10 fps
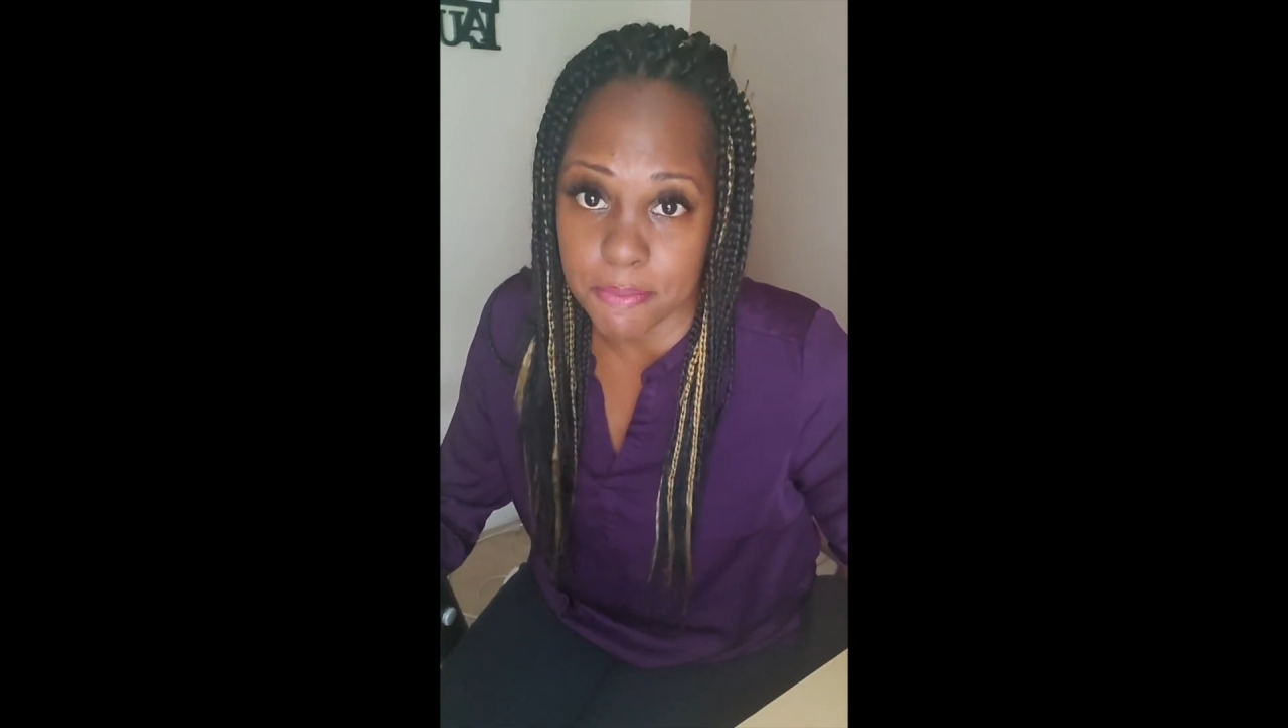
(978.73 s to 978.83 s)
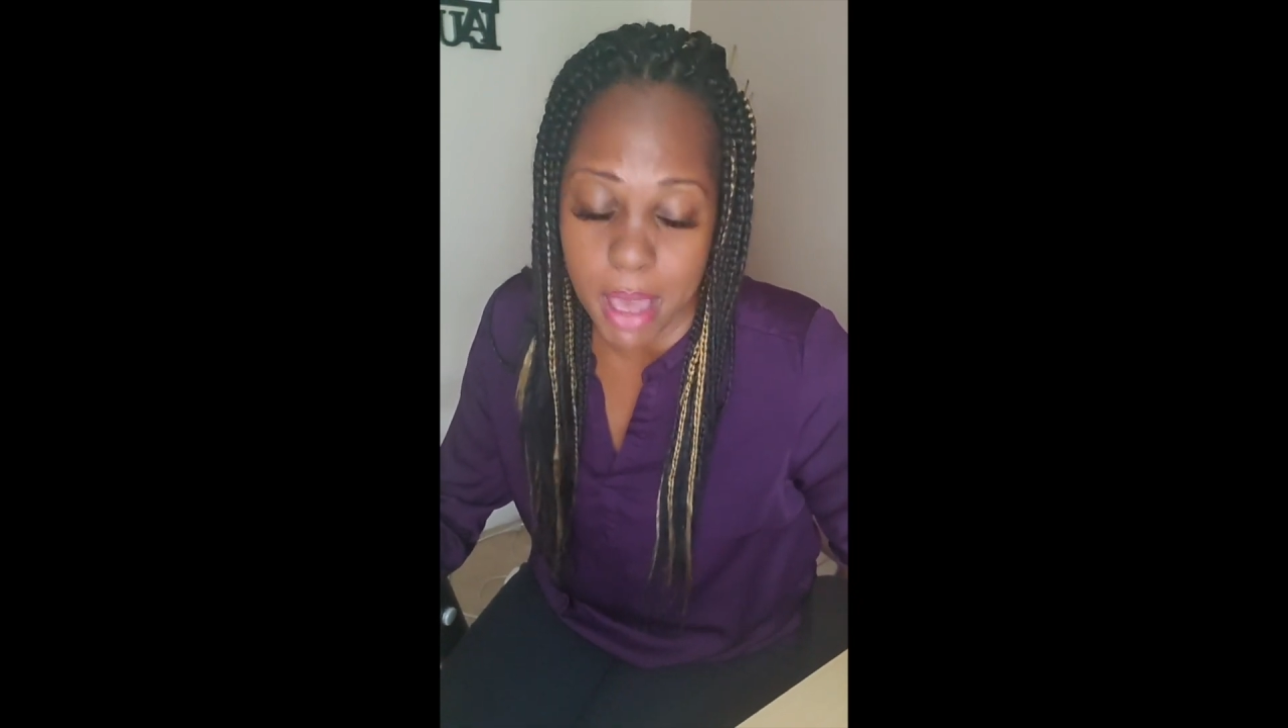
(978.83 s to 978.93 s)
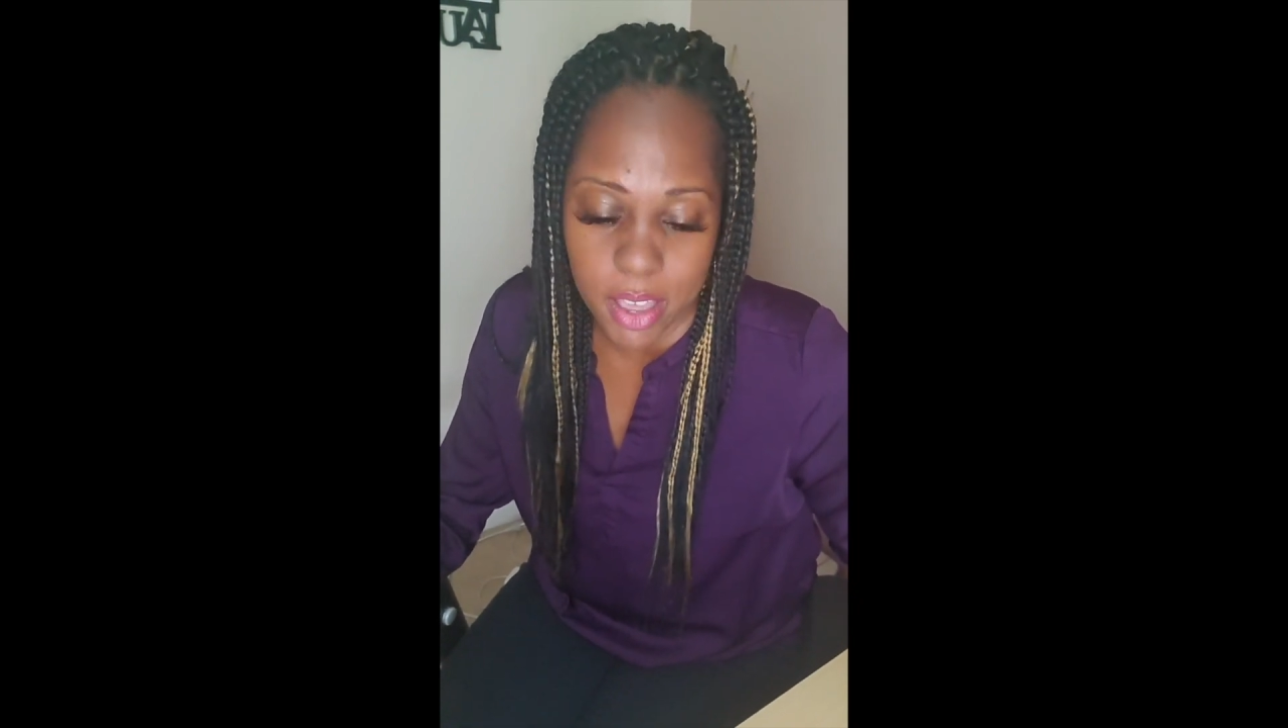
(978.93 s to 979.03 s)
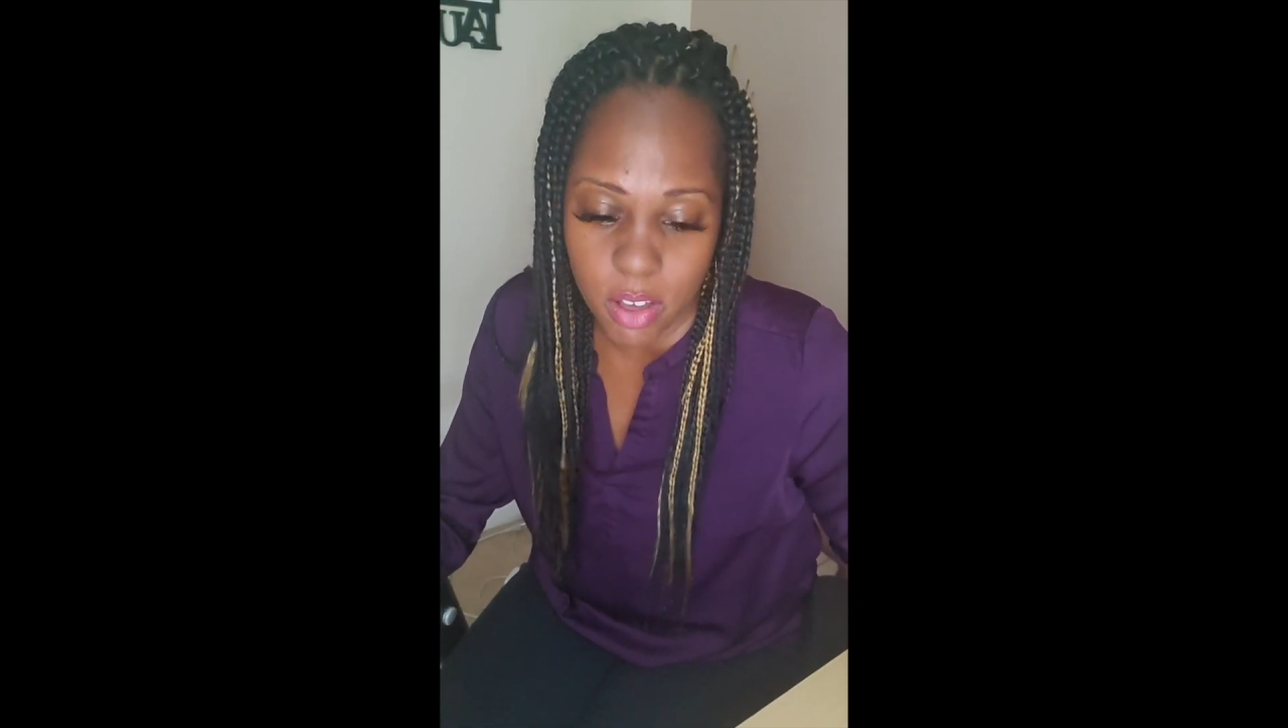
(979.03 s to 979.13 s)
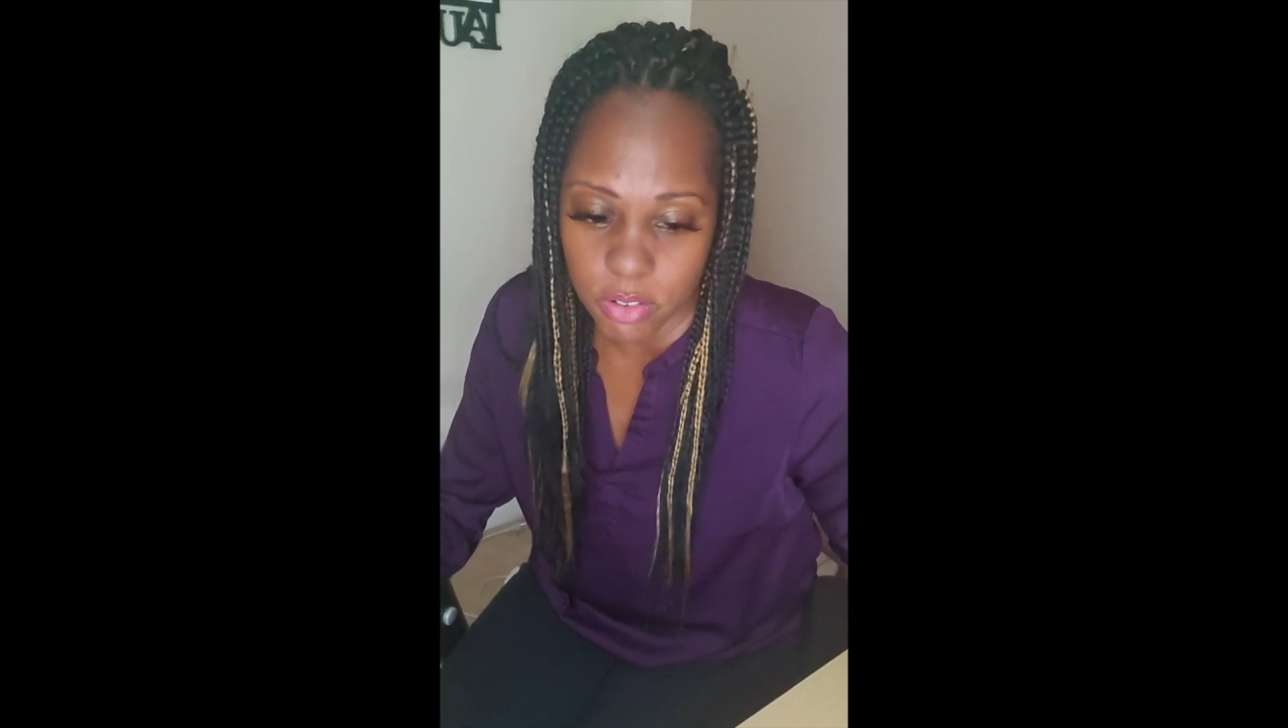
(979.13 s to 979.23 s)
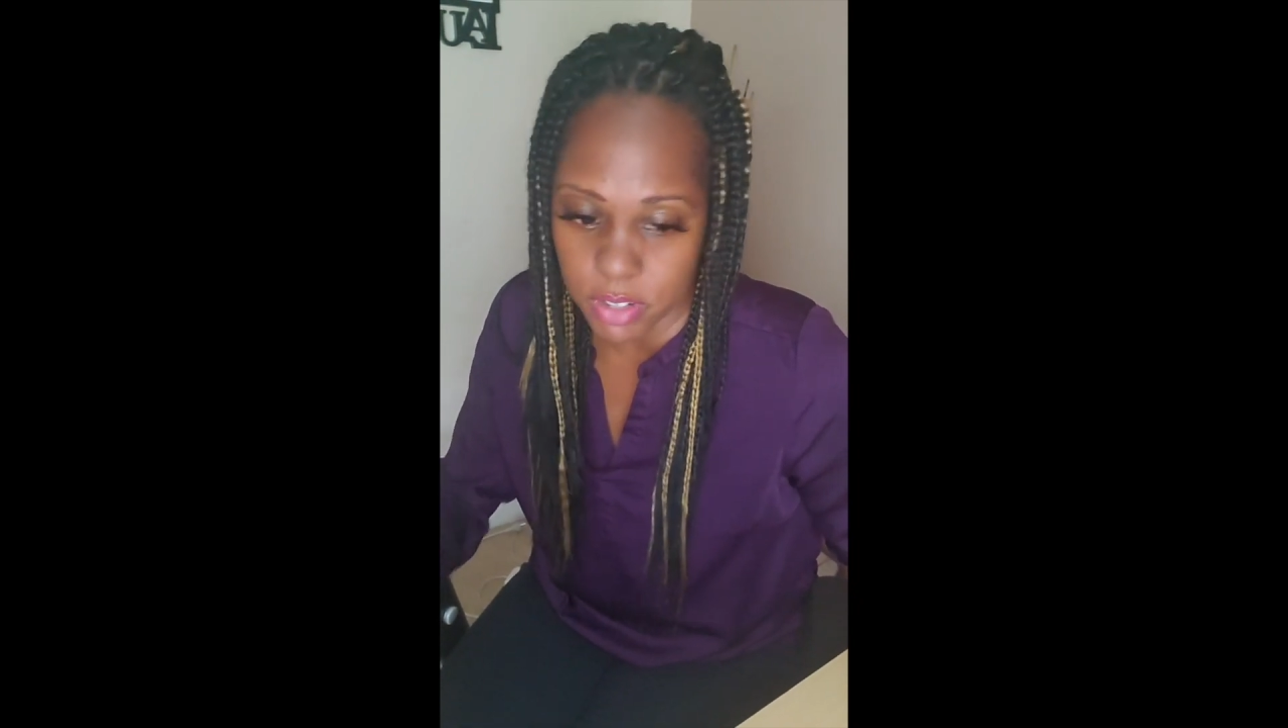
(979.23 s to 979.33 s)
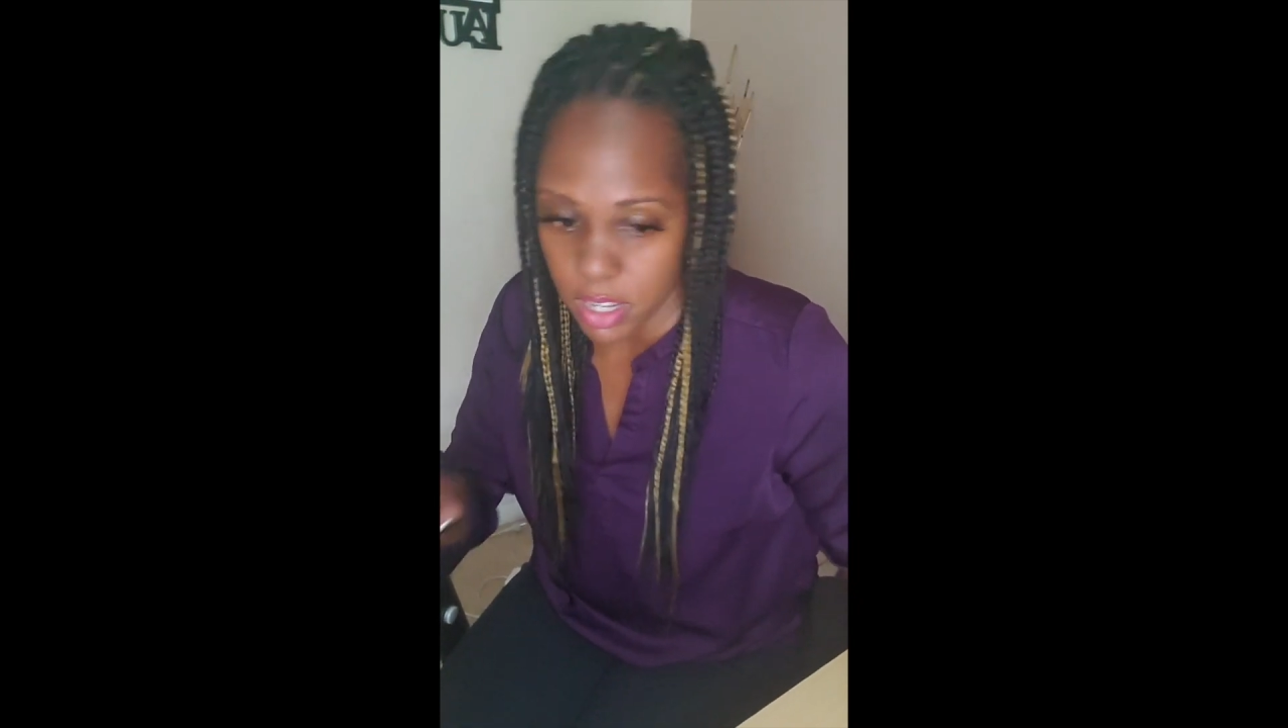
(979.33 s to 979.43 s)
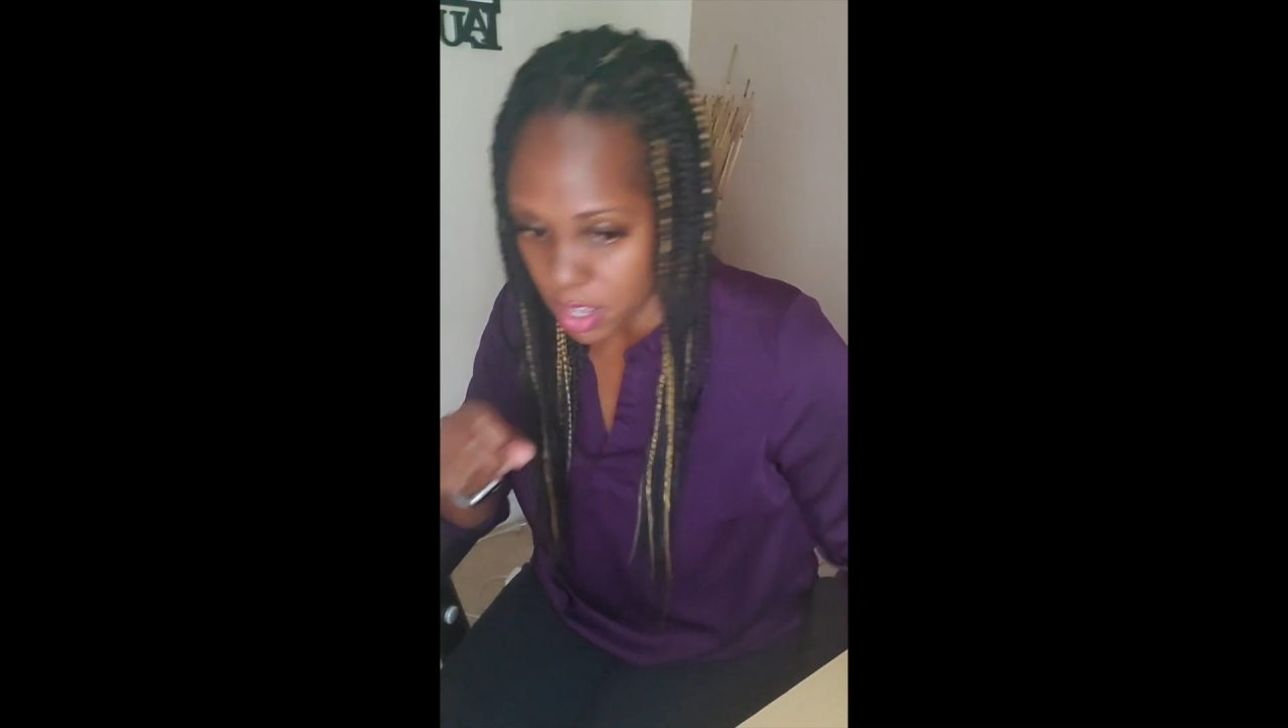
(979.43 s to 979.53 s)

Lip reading: my own.